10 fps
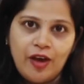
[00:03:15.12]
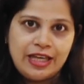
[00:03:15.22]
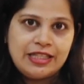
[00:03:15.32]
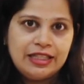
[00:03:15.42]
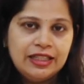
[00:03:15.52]

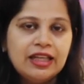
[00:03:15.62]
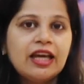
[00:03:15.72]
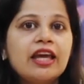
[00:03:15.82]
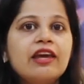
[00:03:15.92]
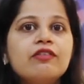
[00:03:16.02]
vaccine
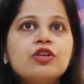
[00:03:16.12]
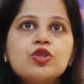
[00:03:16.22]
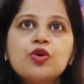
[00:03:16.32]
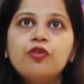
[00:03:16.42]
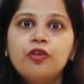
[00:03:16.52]
given
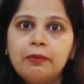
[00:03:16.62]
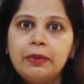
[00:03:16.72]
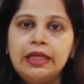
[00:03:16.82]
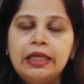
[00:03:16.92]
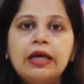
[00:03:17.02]
to
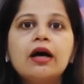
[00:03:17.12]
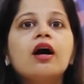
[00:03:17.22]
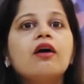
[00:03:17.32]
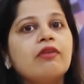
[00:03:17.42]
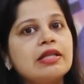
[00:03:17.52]
women
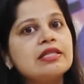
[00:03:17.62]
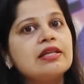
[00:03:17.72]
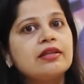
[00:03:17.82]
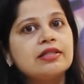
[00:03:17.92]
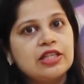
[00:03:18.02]
once
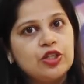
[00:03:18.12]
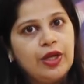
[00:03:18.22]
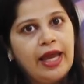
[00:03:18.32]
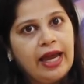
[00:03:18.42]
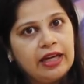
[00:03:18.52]
they are
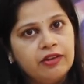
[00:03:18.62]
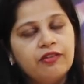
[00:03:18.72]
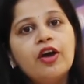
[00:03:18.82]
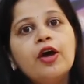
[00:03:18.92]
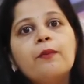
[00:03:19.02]
sexually active
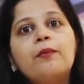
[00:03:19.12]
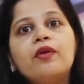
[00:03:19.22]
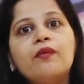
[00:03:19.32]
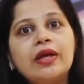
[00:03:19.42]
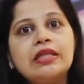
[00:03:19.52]

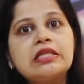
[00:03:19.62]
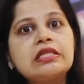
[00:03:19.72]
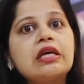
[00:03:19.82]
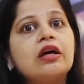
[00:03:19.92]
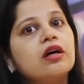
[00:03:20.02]

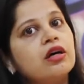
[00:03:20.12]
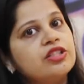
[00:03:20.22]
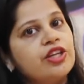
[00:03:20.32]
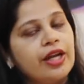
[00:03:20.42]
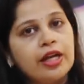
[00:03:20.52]
prevents
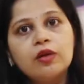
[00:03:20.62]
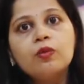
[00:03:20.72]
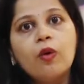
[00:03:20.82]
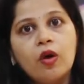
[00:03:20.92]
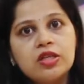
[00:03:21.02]
genital
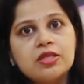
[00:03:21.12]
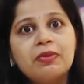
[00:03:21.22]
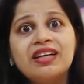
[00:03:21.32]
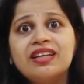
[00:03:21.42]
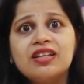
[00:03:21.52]
warts,
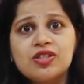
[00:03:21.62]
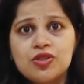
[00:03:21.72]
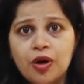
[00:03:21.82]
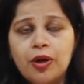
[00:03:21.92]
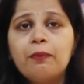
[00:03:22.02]
but it does
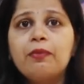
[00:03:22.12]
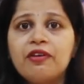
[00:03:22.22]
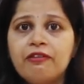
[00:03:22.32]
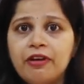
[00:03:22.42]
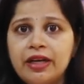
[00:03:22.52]
not
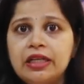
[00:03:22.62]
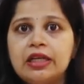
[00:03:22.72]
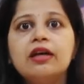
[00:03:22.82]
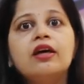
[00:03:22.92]
prevent